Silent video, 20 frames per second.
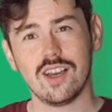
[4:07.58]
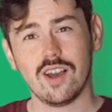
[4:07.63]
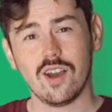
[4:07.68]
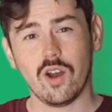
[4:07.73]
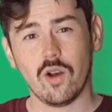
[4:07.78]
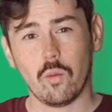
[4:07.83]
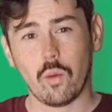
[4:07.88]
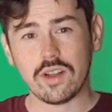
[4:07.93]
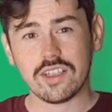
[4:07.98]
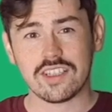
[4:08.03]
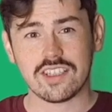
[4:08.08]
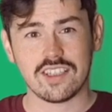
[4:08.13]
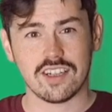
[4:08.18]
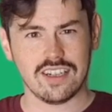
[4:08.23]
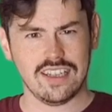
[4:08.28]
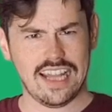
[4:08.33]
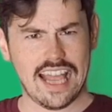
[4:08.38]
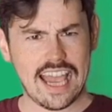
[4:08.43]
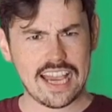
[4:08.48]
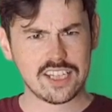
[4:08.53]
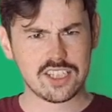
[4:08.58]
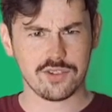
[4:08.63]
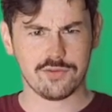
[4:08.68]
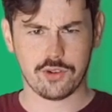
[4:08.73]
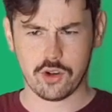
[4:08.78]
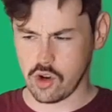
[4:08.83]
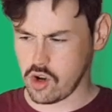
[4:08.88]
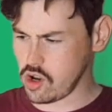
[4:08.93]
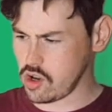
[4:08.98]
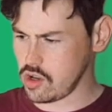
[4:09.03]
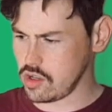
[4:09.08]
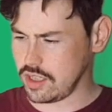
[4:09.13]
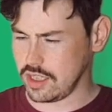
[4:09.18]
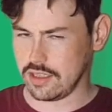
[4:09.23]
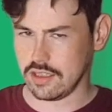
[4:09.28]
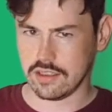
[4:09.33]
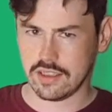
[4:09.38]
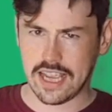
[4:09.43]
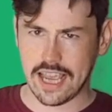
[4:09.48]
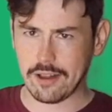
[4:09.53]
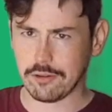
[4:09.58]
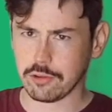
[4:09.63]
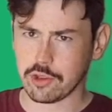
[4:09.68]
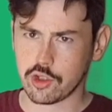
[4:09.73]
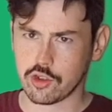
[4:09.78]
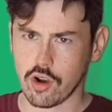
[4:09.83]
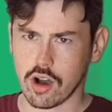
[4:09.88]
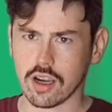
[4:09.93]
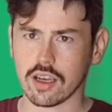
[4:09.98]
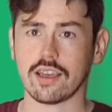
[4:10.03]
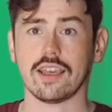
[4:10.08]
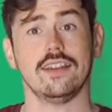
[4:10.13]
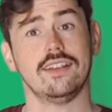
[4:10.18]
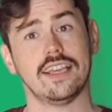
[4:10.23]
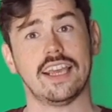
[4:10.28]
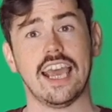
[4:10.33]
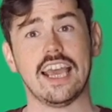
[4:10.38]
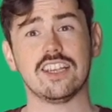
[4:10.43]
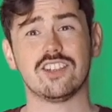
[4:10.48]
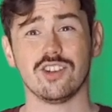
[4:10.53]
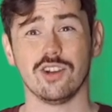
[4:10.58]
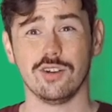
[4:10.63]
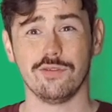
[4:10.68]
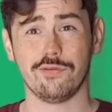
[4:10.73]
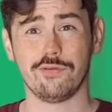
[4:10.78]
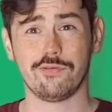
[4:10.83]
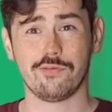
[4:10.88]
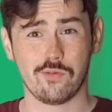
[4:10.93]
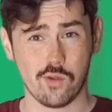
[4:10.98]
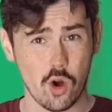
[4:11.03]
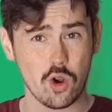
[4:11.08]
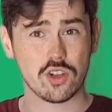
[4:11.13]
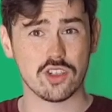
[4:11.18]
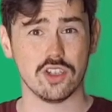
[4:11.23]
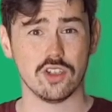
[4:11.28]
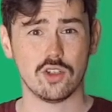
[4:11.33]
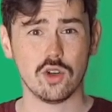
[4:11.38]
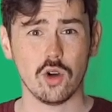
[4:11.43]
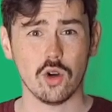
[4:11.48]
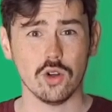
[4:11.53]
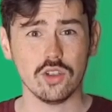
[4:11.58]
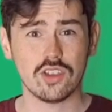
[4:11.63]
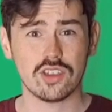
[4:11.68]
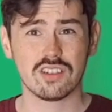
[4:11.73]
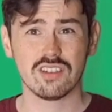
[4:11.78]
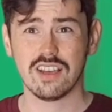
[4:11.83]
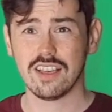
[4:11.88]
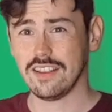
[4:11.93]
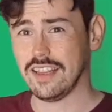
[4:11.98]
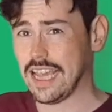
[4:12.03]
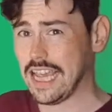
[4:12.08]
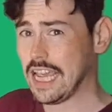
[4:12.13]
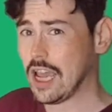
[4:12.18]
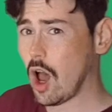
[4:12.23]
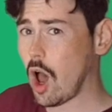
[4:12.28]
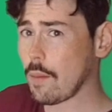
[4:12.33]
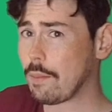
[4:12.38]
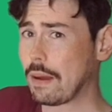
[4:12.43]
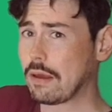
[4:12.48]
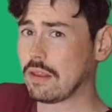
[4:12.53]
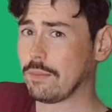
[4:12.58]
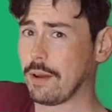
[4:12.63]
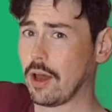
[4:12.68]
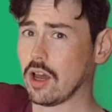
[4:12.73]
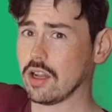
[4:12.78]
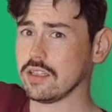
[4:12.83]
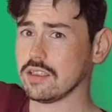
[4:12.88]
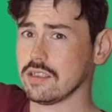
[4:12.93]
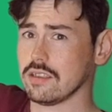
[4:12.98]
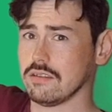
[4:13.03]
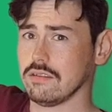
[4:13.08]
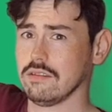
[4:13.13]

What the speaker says: Once their legs have grown and their tails shrunk, in the case of frogs and toads, they hop out the pond